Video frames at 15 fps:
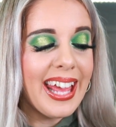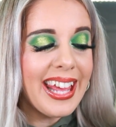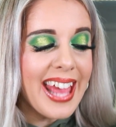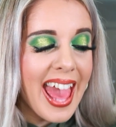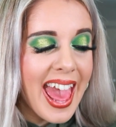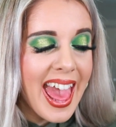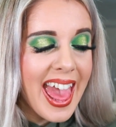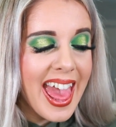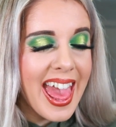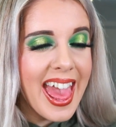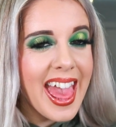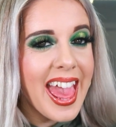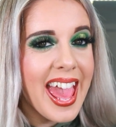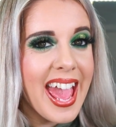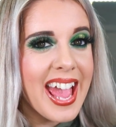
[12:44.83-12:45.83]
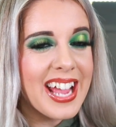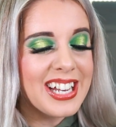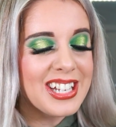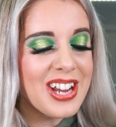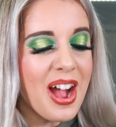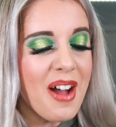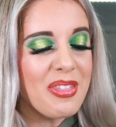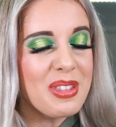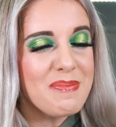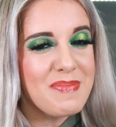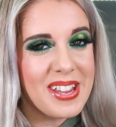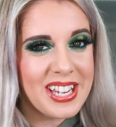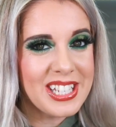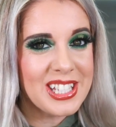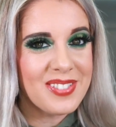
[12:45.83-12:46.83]
yay, not the
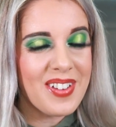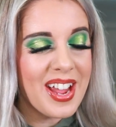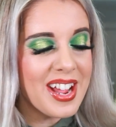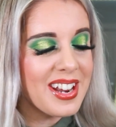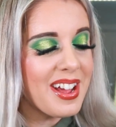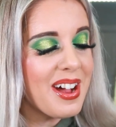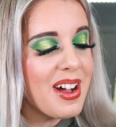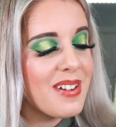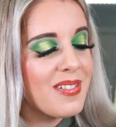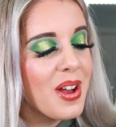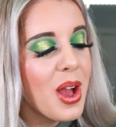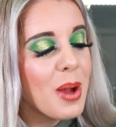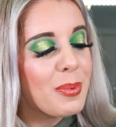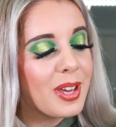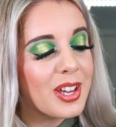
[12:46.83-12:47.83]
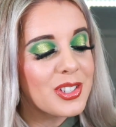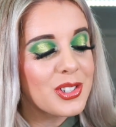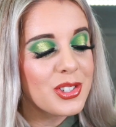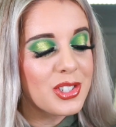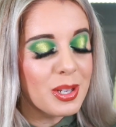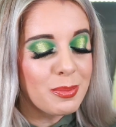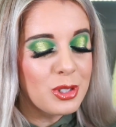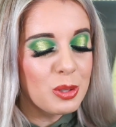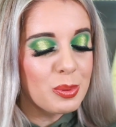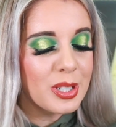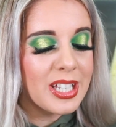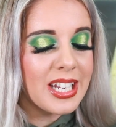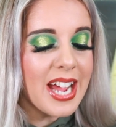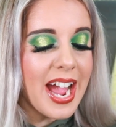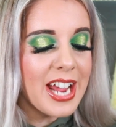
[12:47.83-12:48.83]
biggest fan of, because there's some
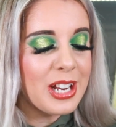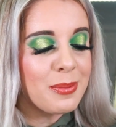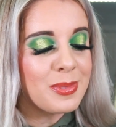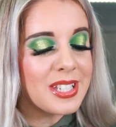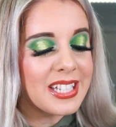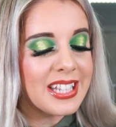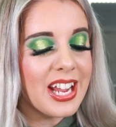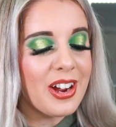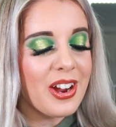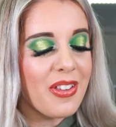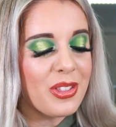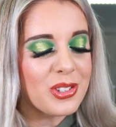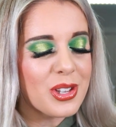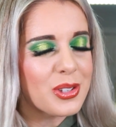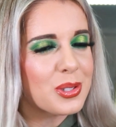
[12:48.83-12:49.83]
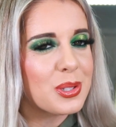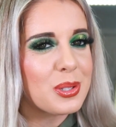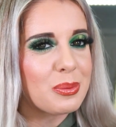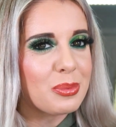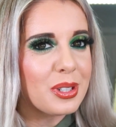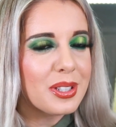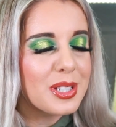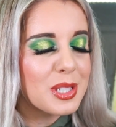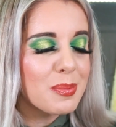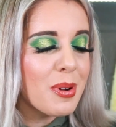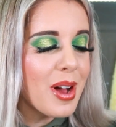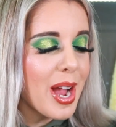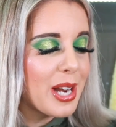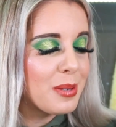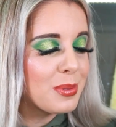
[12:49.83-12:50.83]
duplicate items in there, and there's also some really small
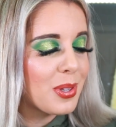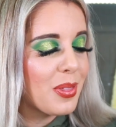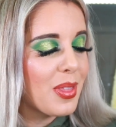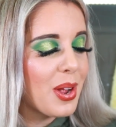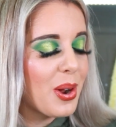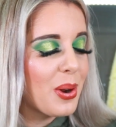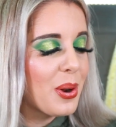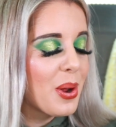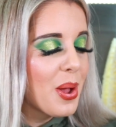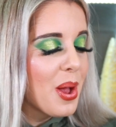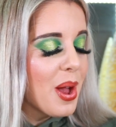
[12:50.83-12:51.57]
items in there.